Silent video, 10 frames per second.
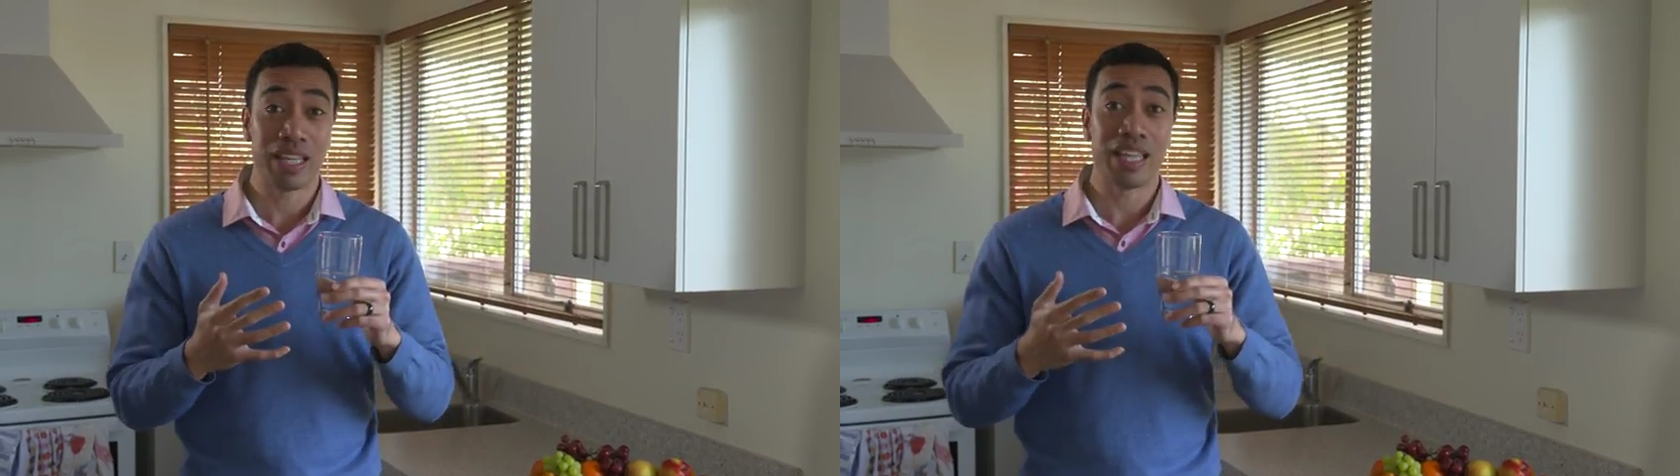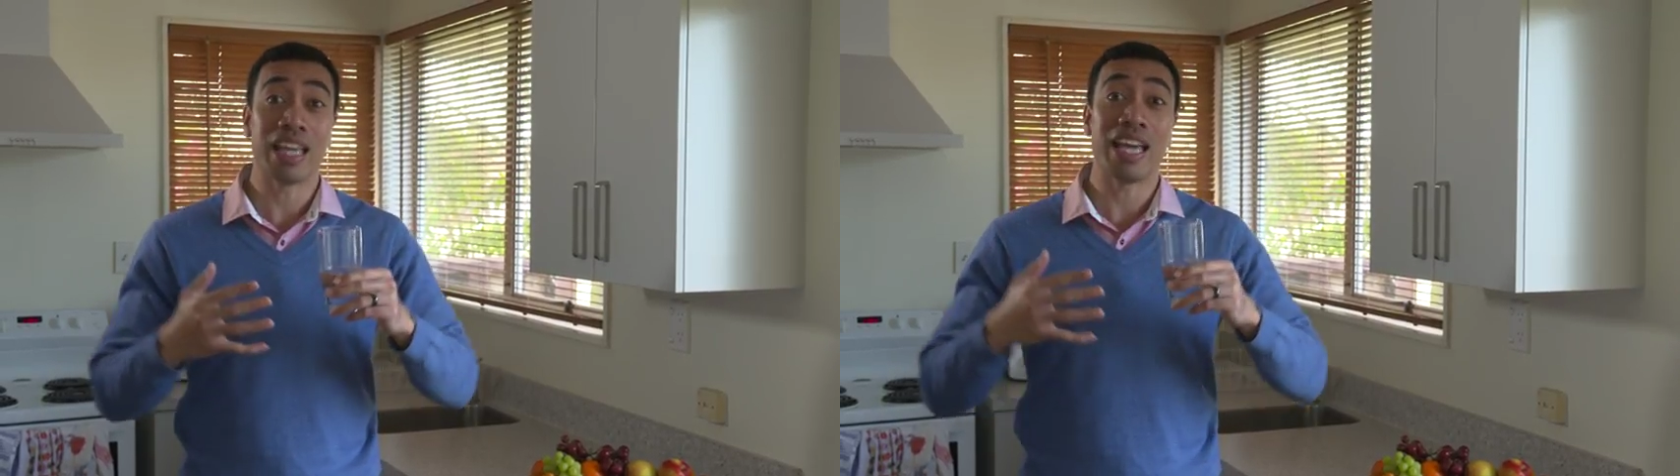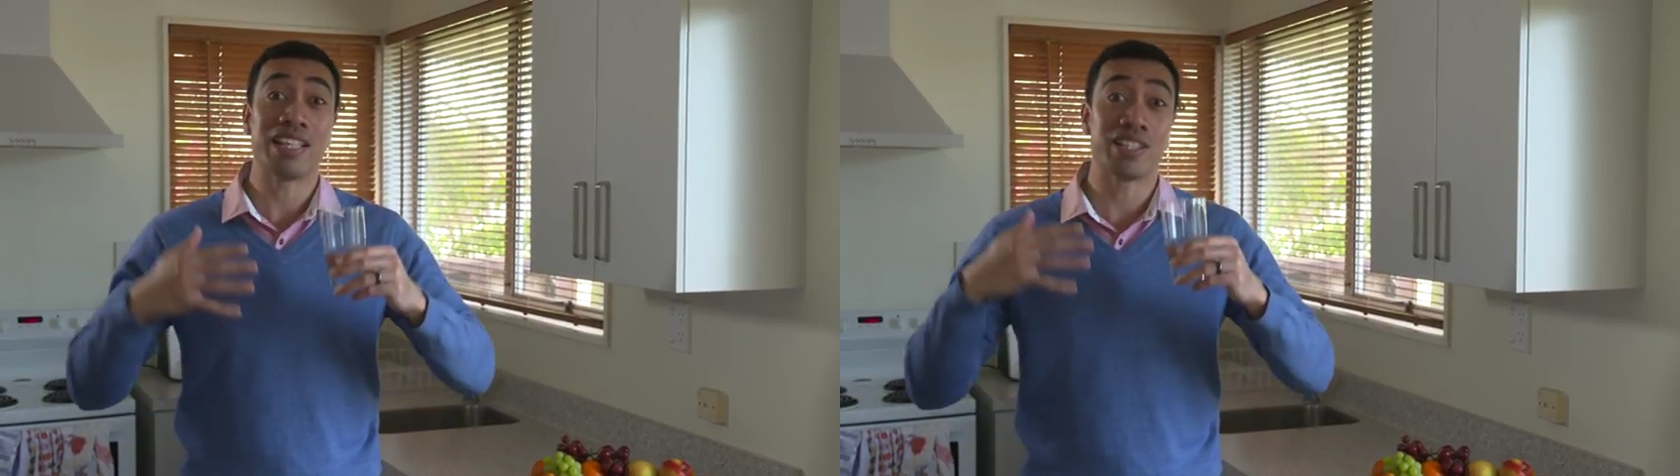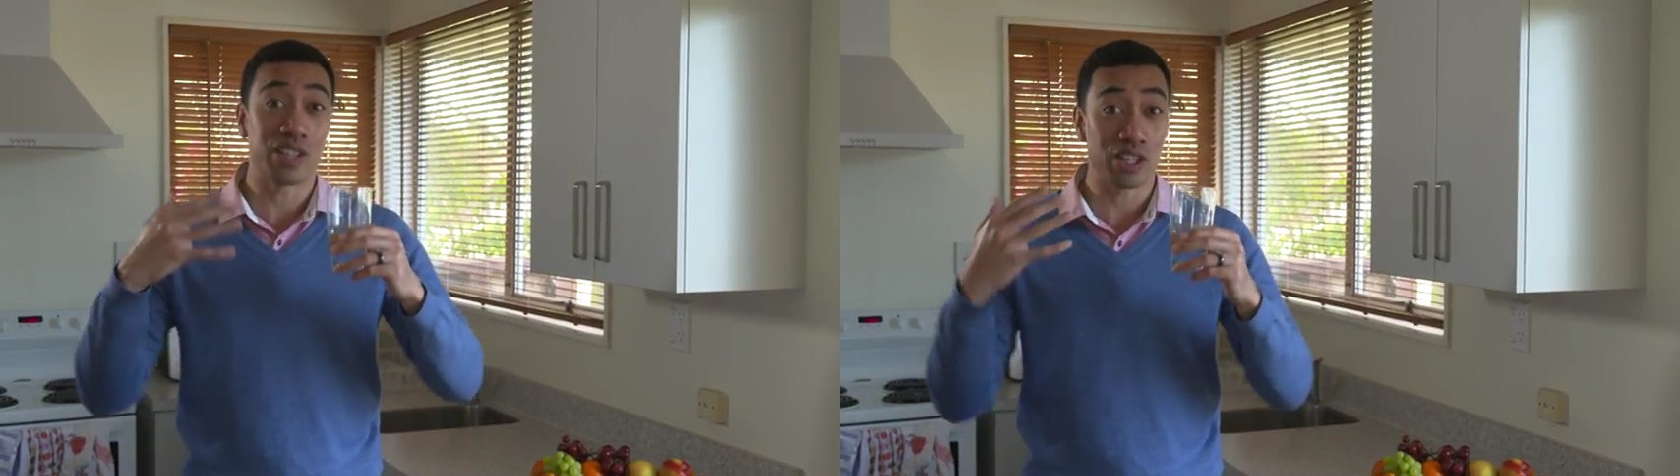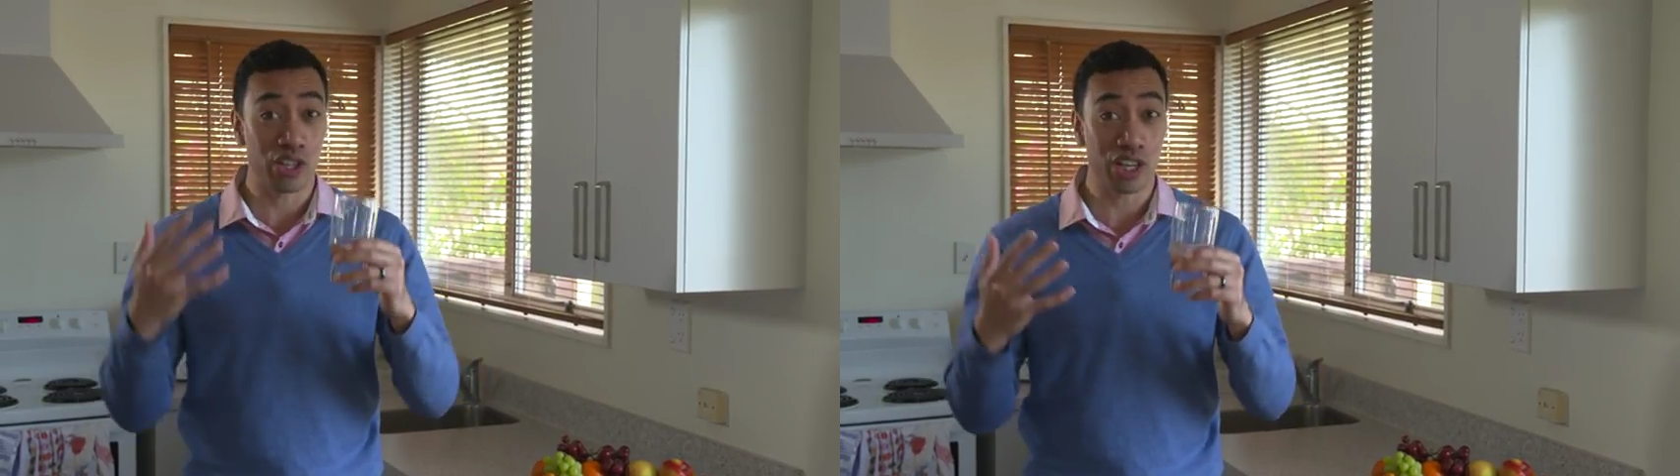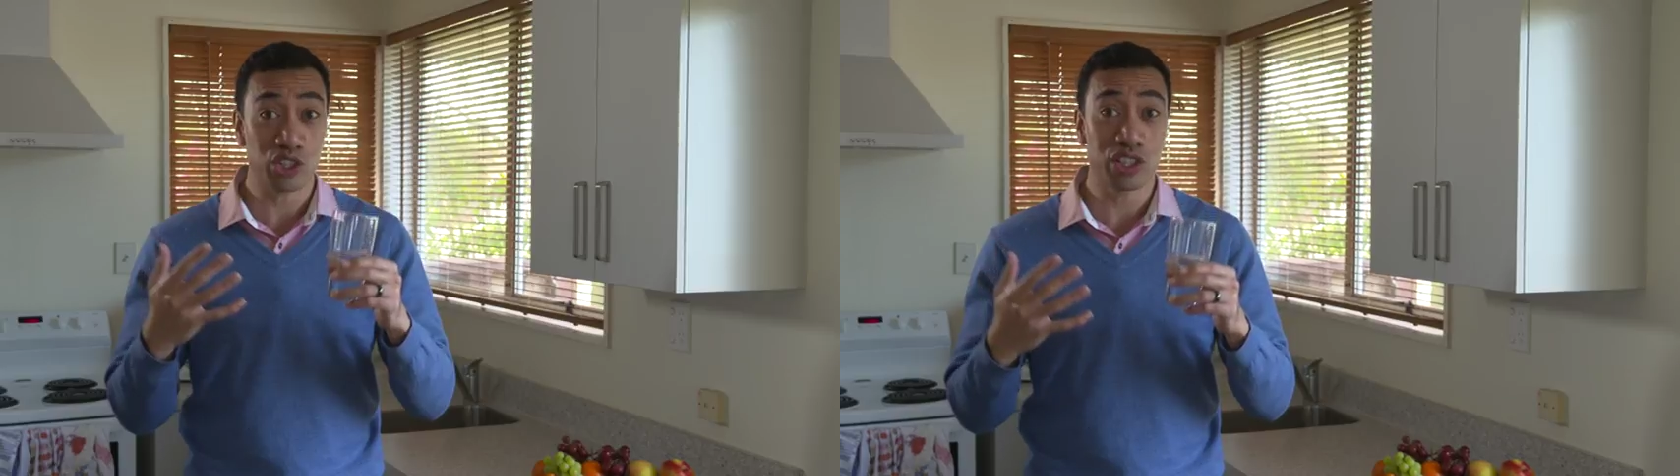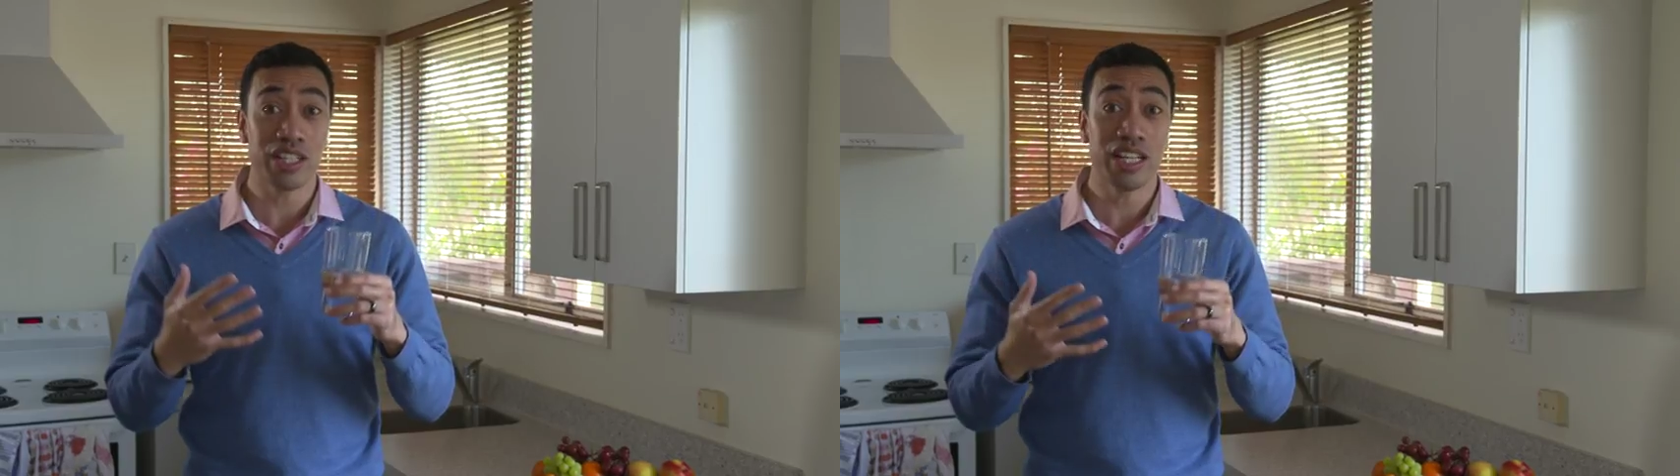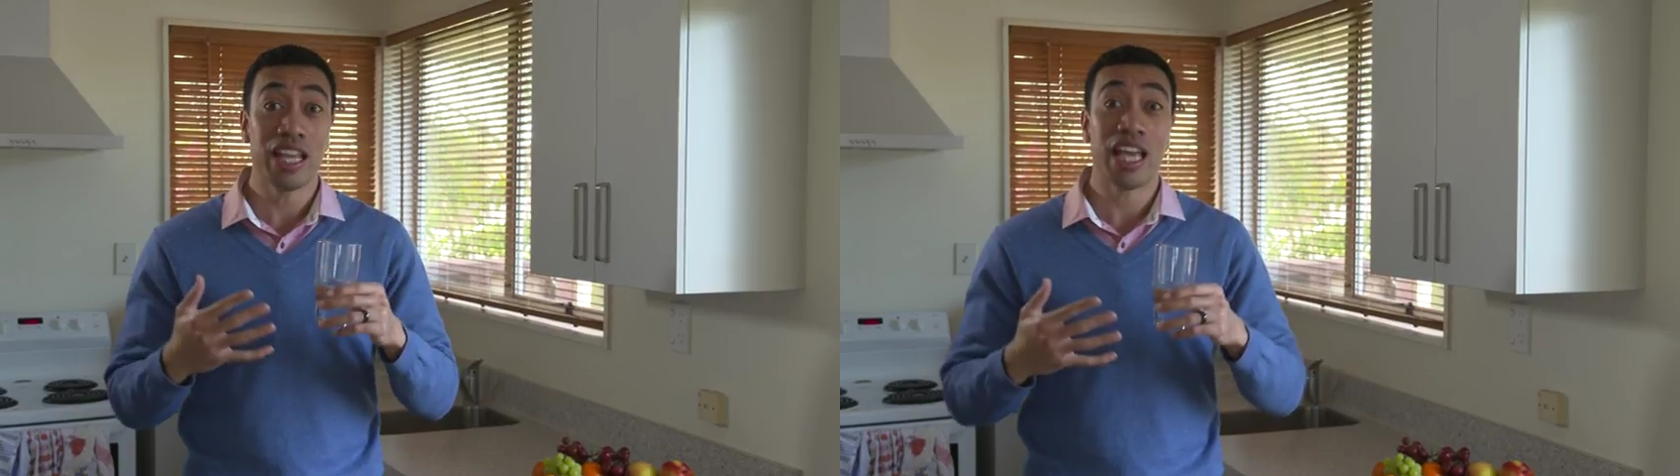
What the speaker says: It aids digestion